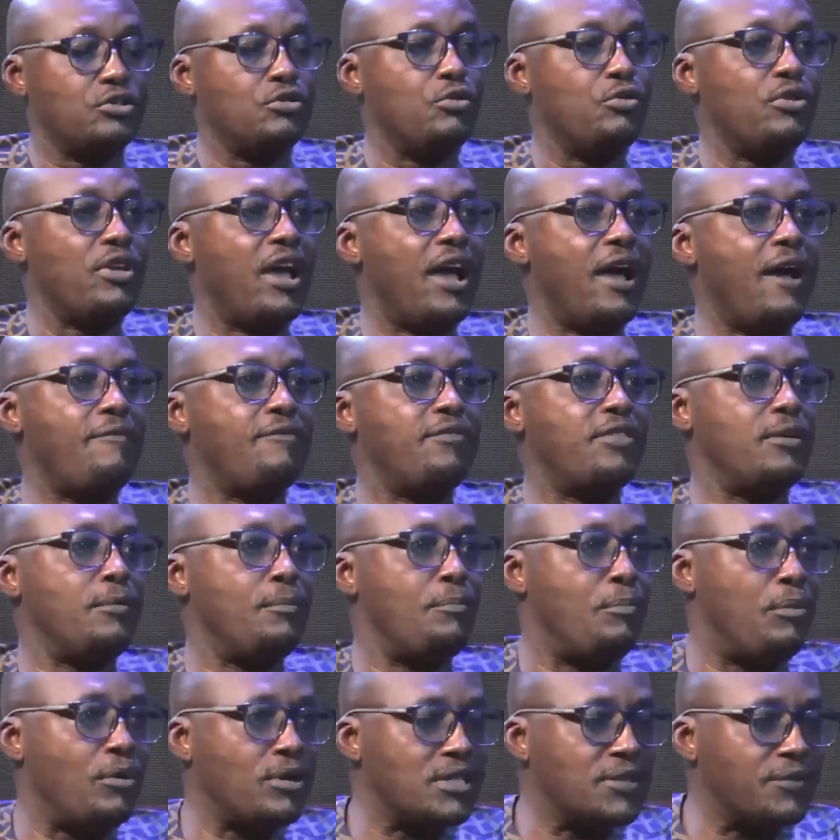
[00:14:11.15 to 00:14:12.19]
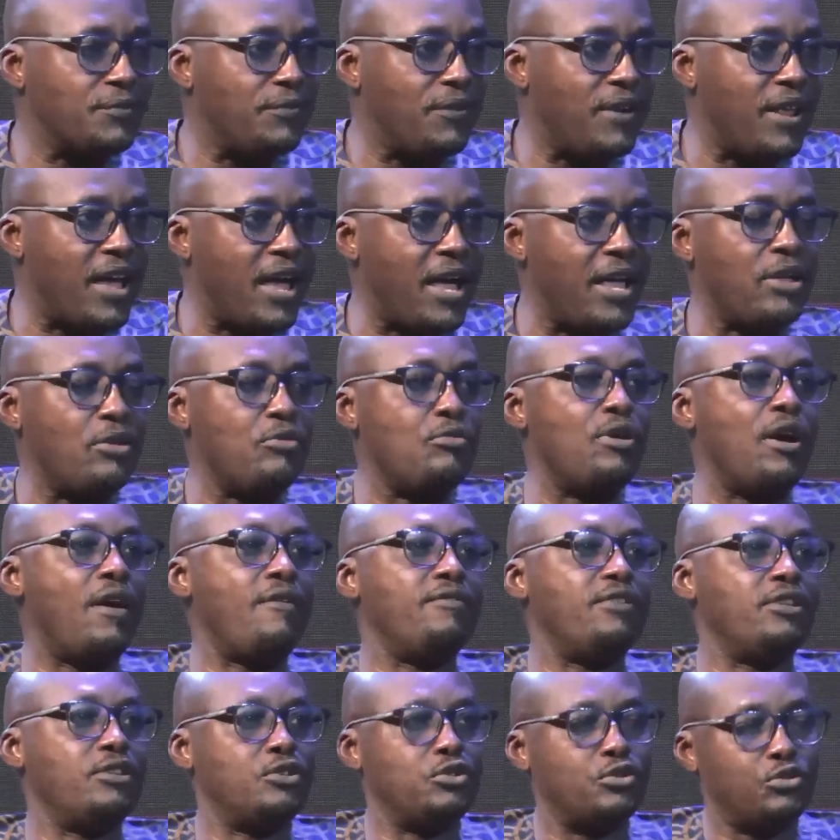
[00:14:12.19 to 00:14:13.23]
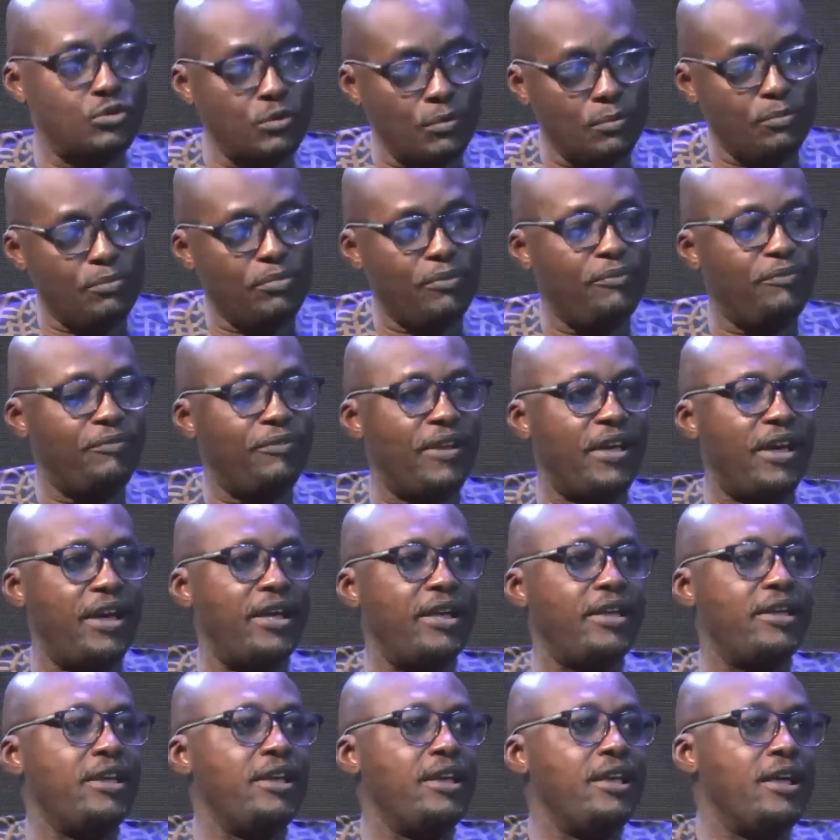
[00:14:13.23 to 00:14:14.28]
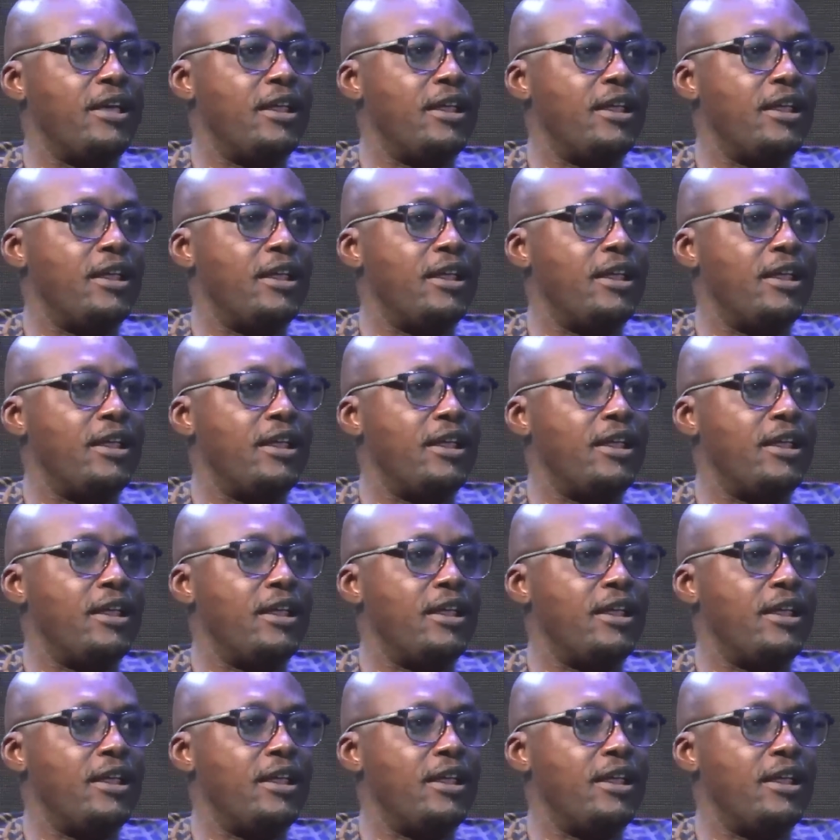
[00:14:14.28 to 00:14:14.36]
So you have the bot fly, you have the tumbo fly.